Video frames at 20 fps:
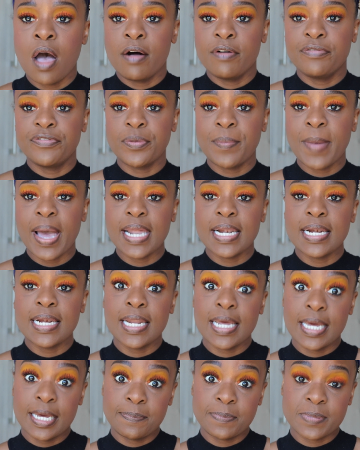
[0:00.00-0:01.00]
For my
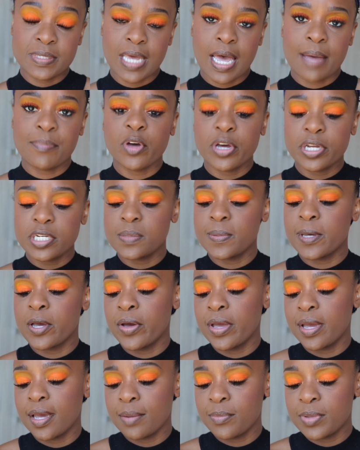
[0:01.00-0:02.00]
lips, I'm going to be
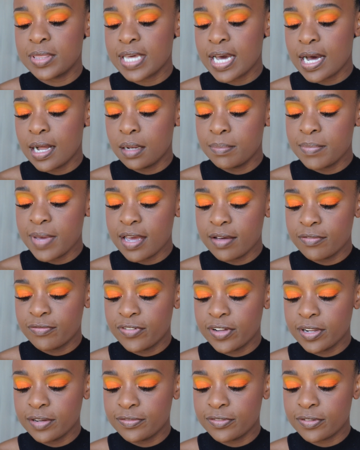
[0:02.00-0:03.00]
going in with the Almay
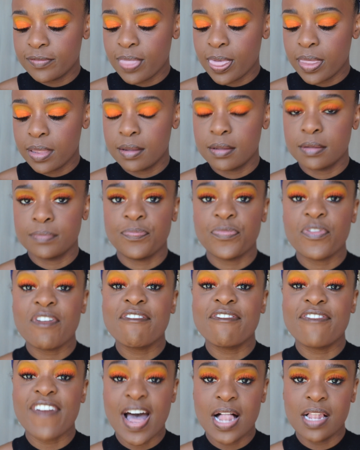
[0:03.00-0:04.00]

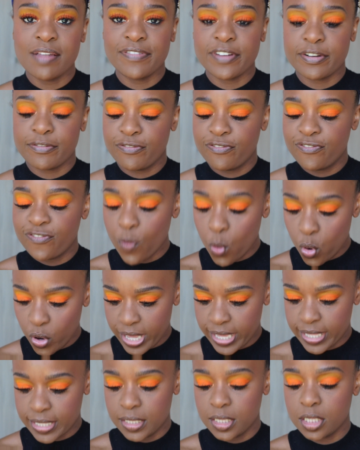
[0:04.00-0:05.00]
Velvet
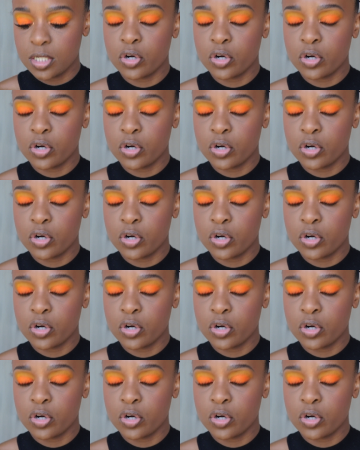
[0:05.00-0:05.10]
Foil